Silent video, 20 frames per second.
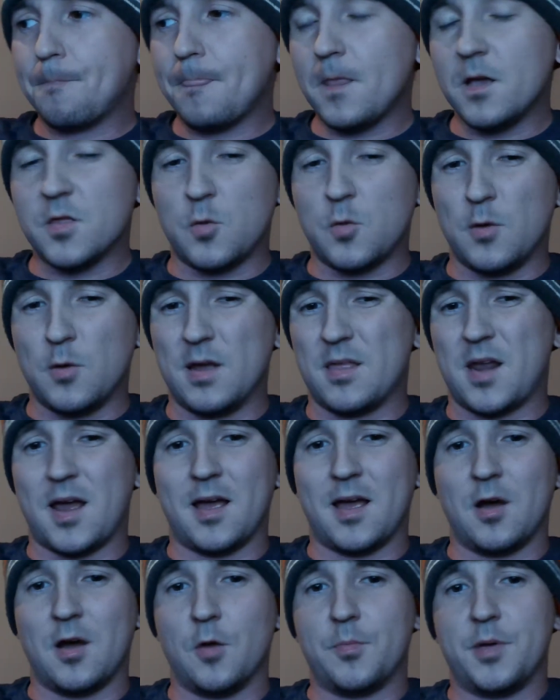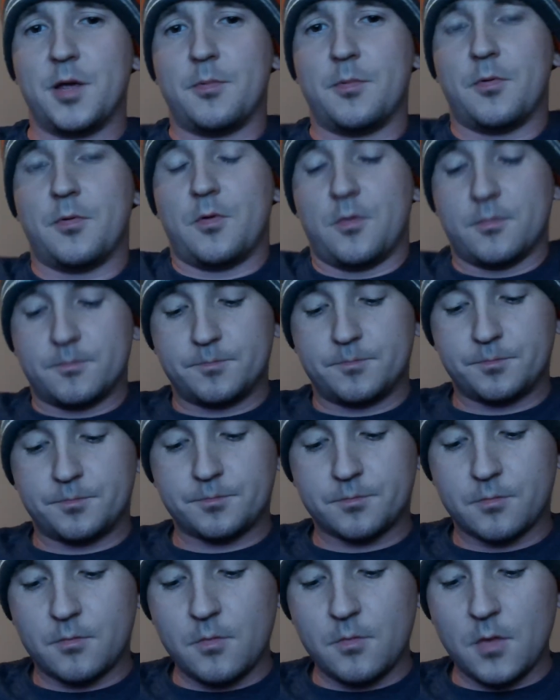the way that I help people,
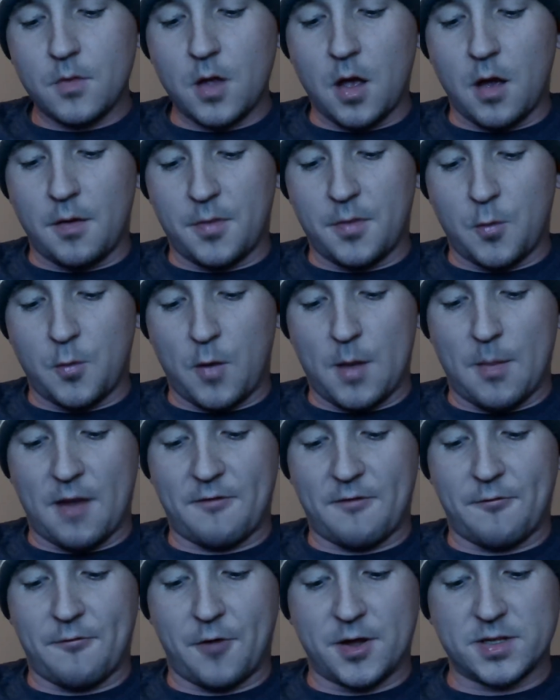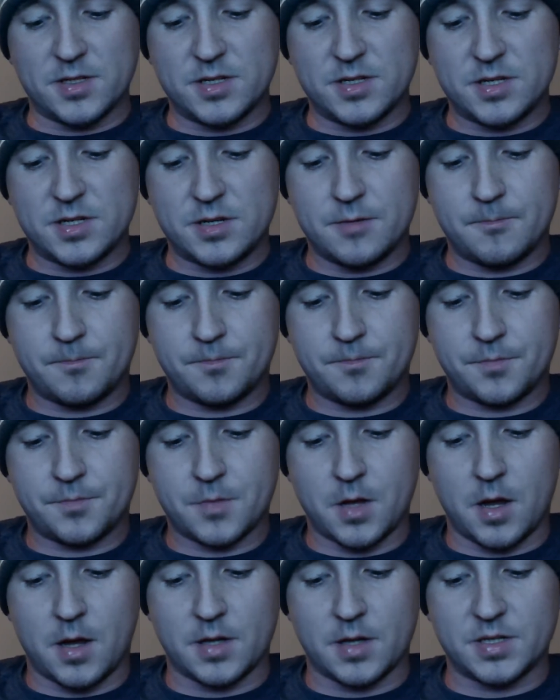the way my friends
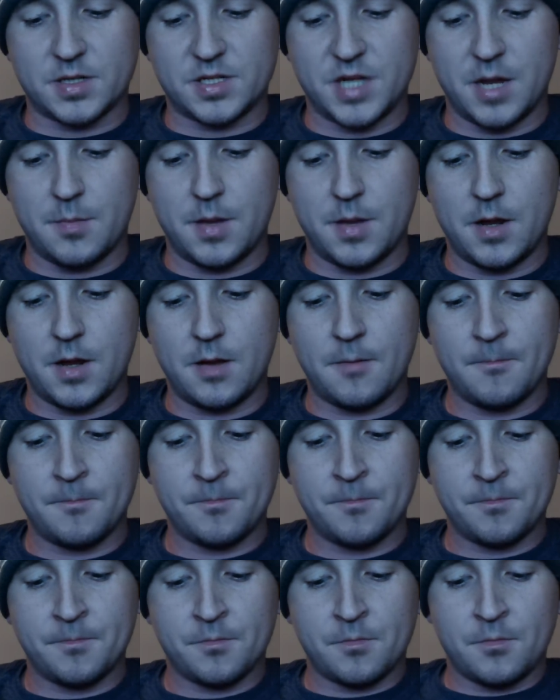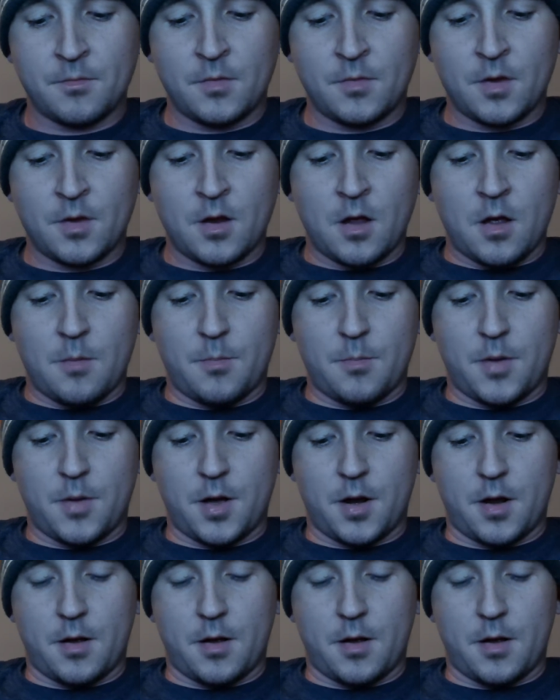see me. But